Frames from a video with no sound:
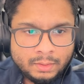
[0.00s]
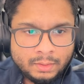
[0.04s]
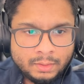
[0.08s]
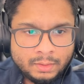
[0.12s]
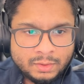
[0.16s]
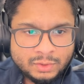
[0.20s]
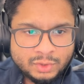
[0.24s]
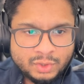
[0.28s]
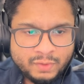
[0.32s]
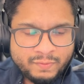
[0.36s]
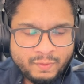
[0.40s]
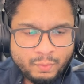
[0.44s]

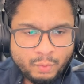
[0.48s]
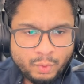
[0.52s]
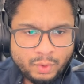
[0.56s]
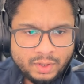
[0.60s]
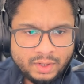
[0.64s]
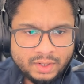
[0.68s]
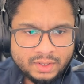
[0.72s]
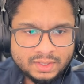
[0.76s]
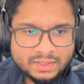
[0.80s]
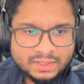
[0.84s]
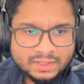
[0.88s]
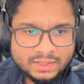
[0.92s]
So if you want
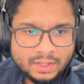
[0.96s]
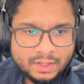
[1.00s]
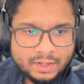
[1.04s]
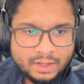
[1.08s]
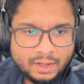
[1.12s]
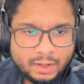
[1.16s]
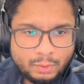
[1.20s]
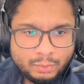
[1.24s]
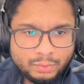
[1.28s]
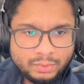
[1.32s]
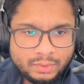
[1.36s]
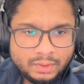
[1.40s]
to understand
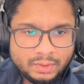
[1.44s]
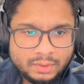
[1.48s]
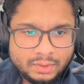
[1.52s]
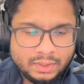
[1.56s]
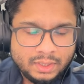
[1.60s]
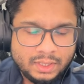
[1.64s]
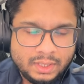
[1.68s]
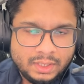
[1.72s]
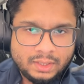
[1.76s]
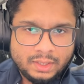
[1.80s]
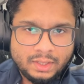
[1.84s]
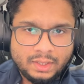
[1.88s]
how the
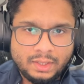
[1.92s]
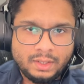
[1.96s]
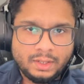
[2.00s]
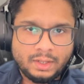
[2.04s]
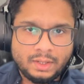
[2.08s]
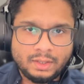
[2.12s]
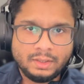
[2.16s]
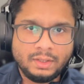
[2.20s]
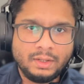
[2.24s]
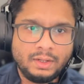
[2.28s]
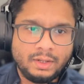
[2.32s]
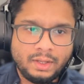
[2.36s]
detailed
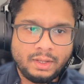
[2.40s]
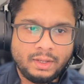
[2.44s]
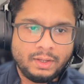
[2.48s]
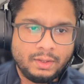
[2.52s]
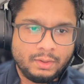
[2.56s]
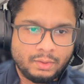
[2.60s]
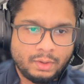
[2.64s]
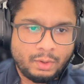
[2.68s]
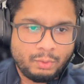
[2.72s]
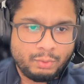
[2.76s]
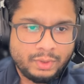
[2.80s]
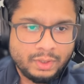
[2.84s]
underlying
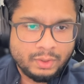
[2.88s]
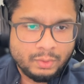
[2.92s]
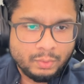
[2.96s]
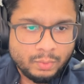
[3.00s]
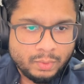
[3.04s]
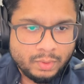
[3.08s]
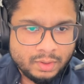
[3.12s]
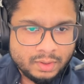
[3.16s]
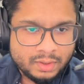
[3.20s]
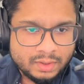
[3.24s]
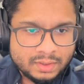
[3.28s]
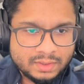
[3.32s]
routing
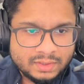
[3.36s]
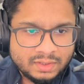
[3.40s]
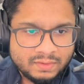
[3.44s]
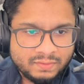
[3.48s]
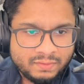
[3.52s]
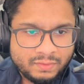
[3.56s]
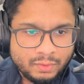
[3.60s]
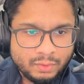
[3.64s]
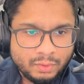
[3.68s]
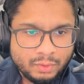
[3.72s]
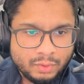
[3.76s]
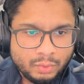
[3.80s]
works,
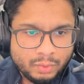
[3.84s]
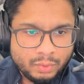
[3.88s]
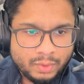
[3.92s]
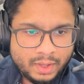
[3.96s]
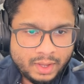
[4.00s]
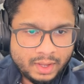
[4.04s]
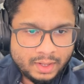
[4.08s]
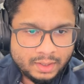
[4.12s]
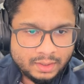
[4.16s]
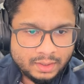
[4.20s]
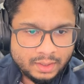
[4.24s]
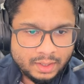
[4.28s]
if you look
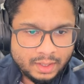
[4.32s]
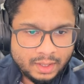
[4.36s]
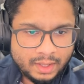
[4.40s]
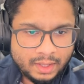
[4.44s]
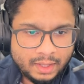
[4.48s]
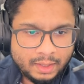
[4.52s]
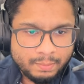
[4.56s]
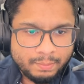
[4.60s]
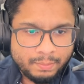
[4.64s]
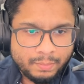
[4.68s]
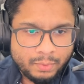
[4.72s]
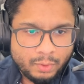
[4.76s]
at
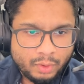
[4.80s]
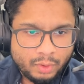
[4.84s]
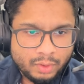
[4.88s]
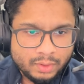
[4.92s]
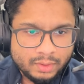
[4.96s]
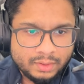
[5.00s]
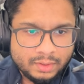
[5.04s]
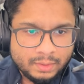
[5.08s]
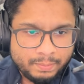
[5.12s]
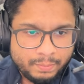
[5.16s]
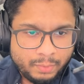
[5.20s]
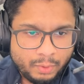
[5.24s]
a
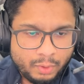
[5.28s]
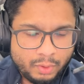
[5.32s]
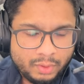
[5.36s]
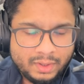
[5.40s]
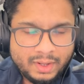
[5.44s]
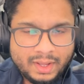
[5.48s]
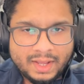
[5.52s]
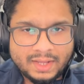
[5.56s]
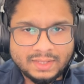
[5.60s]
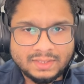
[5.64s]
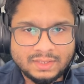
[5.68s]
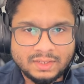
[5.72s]
pod, the pod
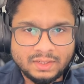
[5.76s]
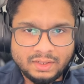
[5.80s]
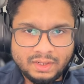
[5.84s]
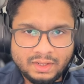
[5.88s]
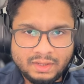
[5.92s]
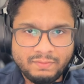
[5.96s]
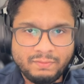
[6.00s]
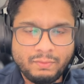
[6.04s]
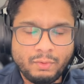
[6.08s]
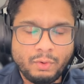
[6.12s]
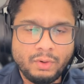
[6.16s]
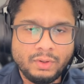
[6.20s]
has a
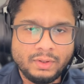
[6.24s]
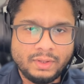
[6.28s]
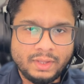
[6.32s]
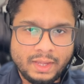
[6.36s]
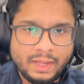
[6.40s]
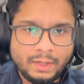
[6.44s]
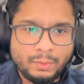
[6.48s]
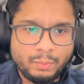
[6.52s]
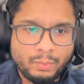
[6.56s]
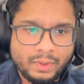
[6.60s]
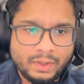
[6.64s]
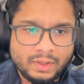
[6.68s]
default
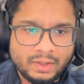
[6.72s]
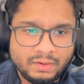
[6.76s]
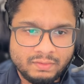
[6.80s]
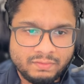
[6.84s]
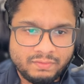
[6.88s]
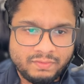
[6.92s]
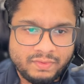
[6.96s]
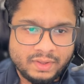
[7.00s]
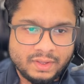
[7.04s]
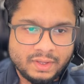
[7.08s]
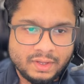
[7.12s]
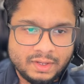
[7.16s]
gateway
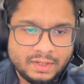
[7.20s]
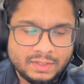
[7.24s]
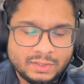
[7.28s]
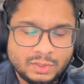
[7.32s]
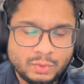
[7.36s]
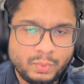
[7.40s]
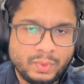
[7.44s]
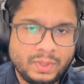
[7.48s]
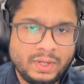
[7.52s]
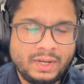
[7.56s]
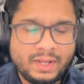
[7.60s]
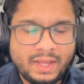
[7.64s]
configured. So
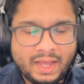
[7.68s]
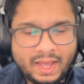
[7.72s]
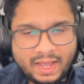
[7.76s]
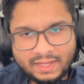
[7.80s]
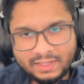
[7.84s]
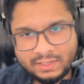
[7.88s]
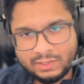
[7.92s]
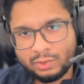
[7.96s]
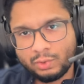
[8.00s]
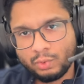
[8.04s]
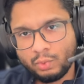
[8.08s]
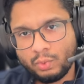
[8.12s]
when it
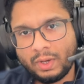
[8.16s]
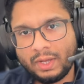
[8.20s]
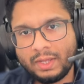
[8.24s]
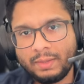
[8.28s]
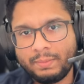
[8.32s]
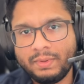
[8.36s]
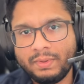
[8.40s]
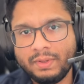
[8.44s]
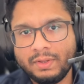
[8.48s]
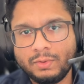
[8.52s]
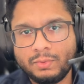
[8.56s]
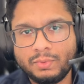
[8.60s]
has two
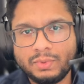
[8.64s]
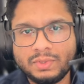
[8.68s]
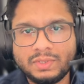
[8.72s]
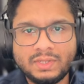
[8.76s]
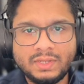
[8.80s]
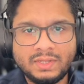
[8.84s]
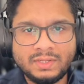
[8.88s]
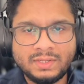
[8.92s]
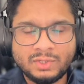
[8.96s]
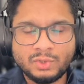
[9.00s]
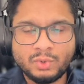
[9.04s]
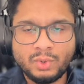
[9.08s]
IP
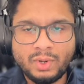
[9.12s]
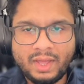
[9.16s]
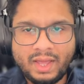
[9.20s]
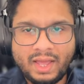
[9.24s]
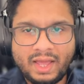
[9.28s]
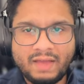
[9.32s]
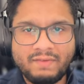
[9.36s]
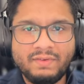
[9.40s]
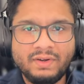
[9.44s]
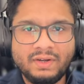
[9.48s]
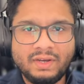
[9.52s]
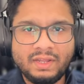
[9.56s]
addresses, it's going to
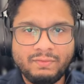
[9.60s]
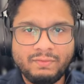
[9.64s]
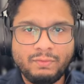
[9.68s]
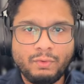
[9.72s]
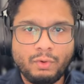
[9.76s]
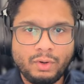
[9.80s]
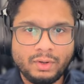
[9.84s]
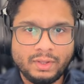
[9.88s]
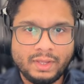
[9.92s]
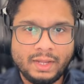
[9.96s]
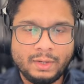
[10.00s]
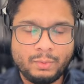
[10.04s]
have a
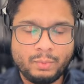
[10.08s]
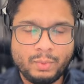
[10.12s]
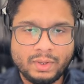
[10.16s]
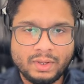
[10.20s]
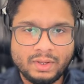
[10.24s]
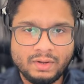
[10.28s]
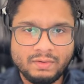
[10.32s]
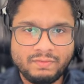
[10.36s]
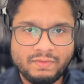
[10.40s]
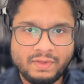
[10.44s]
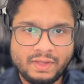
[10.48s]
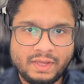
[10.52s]
default gateway
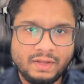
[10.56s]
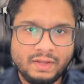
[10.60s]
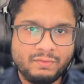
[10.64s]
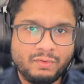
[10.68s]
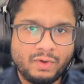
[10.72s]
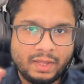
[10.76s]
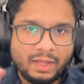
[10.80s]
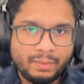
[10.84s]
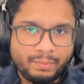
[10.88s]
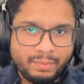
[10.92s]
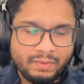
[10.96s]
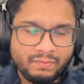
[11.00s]
configured
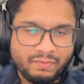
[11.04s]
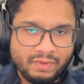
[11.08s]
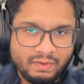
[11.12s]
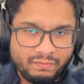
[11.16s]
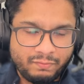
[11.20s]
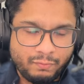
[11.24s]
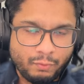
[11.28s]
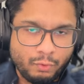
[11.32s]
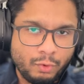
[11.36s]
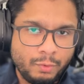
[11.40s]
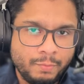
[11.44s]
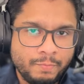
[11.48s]
for
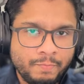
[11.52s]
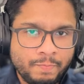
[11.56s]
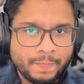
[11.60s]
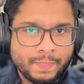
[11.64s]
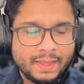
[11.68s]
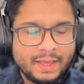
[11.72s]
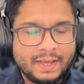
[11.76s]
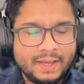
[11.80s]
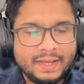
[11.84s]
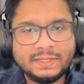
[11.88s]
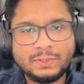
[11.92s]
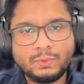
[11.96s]
IPv4
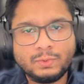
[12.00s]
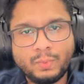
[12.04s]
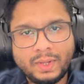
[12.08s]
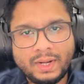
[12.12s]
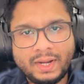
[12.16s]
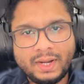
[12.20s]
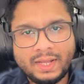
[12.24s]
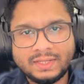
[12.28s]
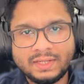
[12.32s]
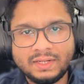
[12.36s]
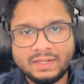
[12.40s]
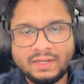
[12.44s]
as
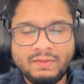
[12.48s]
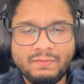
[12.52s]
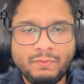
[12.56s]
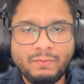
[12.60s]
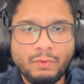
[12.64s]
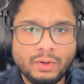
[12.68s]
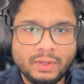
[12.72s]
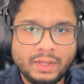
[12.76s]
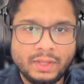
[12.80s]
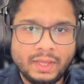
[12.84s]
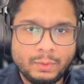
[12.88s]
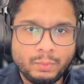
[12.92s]
well as a
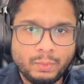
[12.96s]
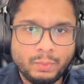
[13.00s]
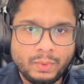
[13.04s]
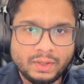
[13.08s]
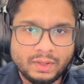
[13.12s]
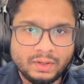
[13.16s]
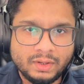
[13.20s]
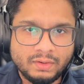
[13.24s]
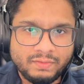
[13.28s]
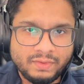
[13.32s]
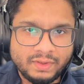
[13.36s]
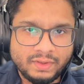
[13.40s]
default gateway
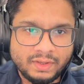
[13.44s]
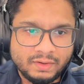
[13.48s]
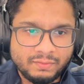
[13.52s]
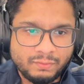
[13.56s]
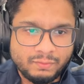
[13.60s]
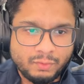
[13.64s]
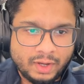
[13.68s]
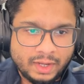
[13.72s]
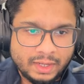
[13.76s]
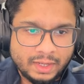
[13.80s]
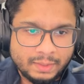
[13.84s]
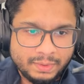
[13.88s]
configured
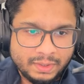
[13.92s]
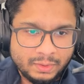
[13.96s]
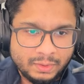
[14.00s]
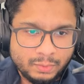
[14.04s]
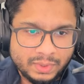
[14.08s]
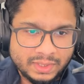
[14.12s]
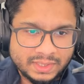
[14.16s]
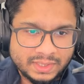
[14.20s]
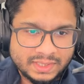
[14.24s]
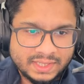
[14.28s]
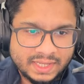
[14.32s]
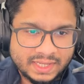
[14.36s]
for
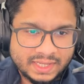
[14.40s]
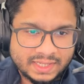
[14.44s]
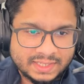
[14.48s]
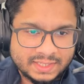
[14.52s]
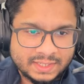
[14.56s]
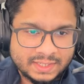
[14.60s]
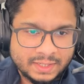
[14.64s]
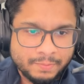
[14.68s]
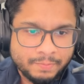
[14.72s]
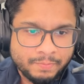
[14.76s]
IPv6.